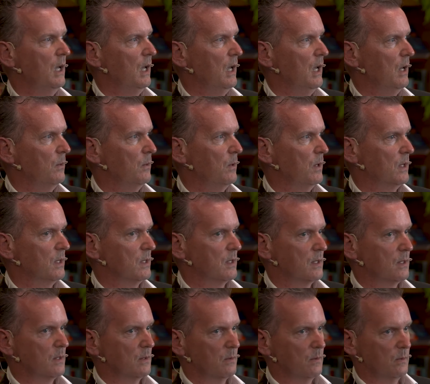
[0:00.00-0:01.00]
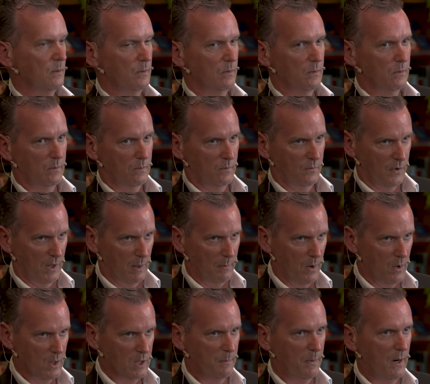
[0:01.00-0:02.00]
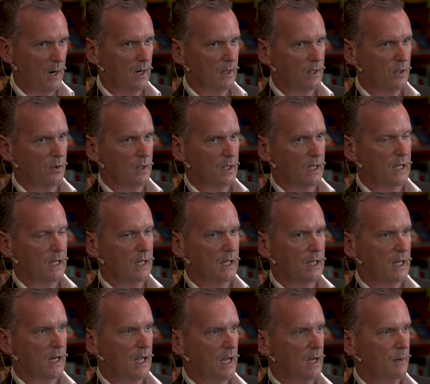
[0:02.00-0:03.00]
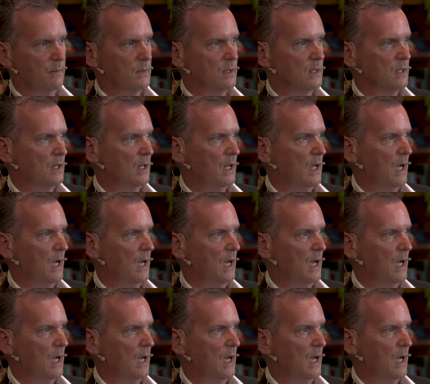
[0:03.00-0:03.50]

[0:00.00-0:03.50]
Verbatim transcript: it was, for the most part, critically acclaimed,